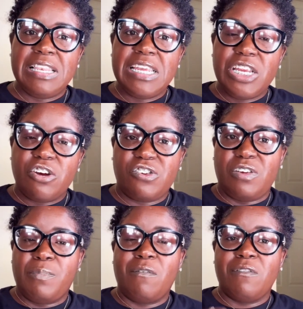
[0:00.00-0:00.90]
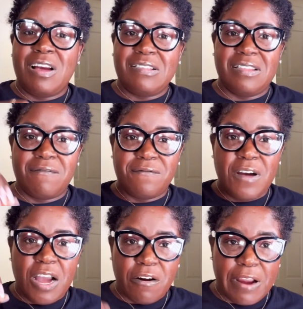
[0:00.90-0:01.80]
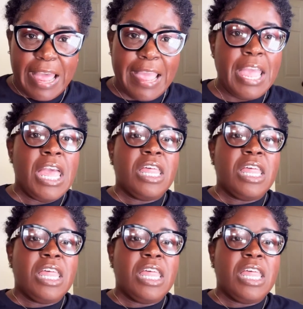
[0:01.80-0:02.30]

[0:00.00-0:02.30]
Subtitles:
leadership of Rastafari,